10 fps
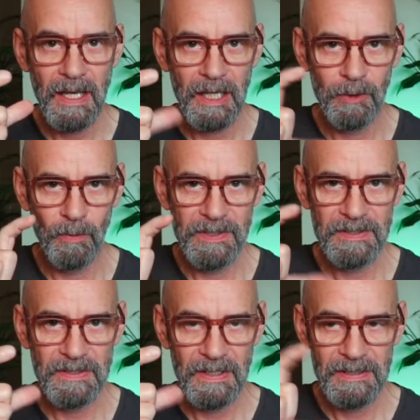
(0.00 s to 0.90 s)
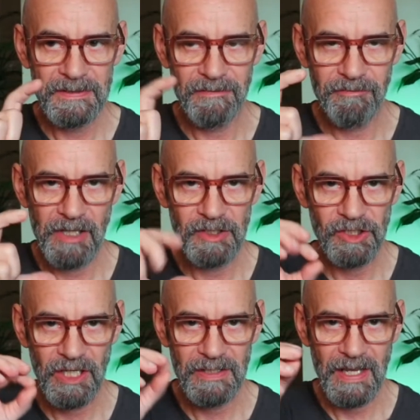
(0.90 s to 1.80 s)
I always
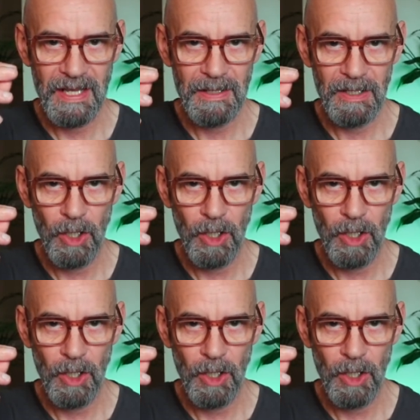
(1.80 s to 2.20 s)
differentiate that